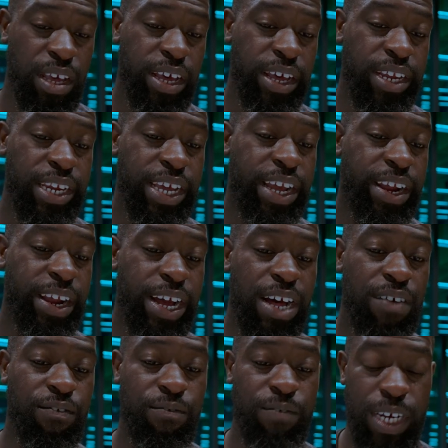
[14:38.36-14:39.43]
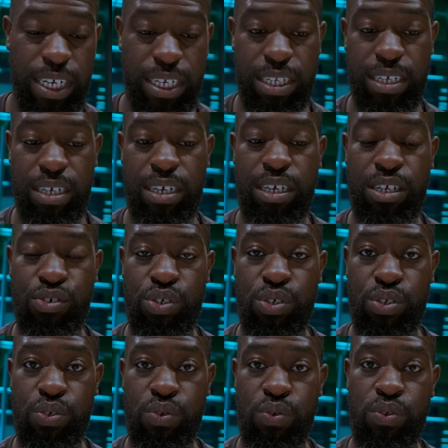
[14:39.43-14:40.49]
And they have finally
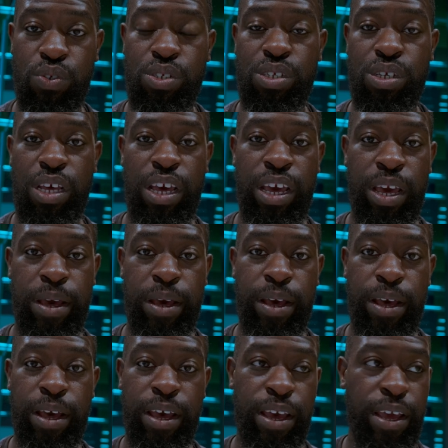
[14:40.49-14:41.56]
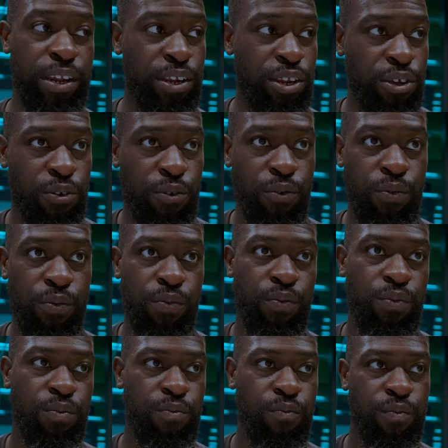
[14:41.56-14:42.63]
introduced a new
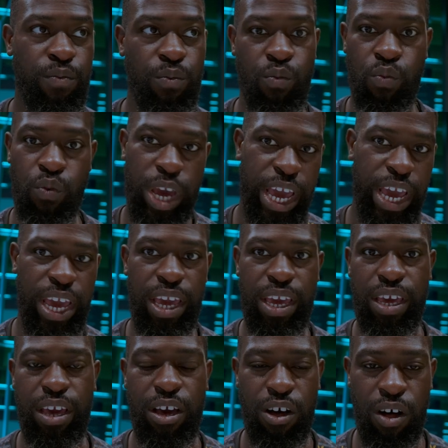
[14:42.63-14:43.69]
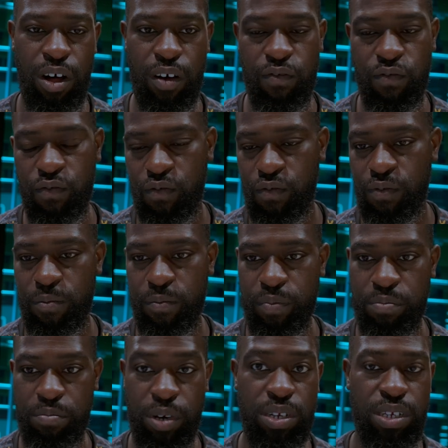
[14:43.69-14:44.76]
way of
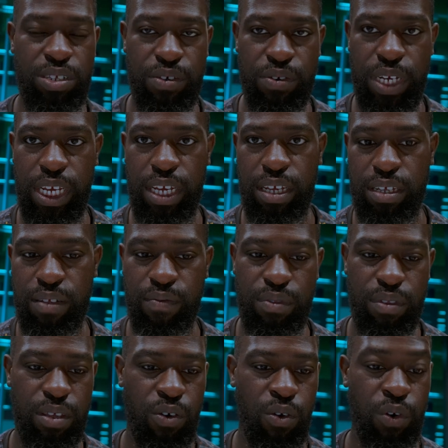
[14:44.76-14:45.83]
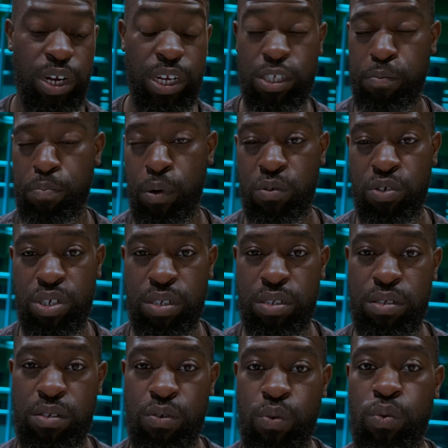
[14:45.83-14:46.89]
monitoring or exposure
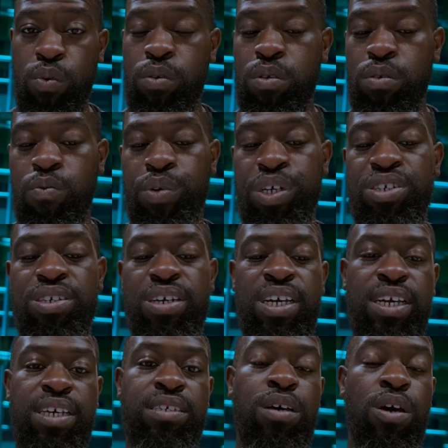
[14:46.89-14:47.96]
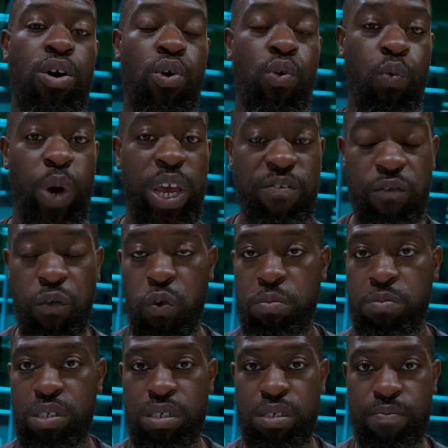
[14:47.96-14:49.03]
tool, which is
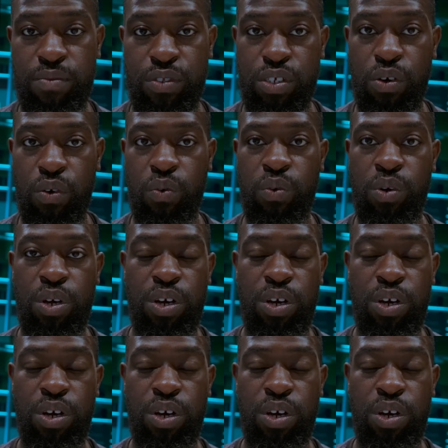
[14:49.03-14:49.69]
waveforms. So